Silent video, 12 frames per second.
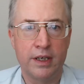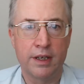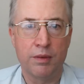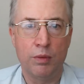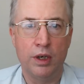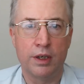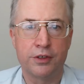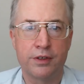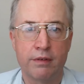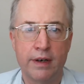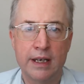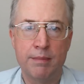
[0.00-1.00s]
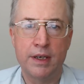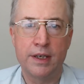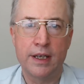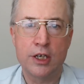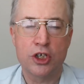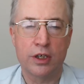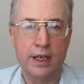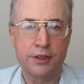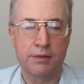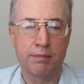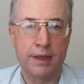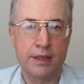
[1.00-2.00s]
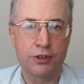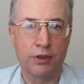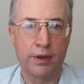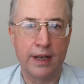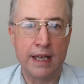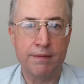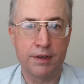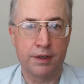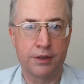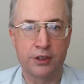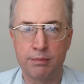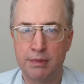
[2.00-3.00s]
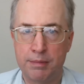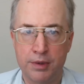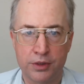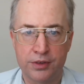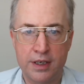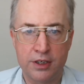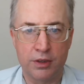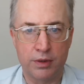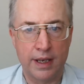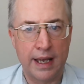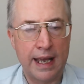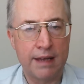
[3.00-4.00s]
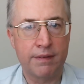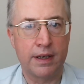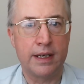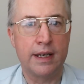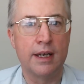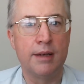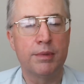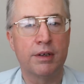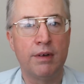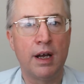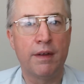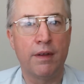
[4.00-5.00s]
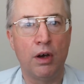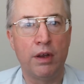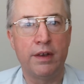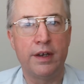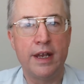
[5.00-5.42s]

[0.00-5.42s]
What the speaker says: In other words, the recommendation isn't based on evidence simply because they don't have any, but rather on the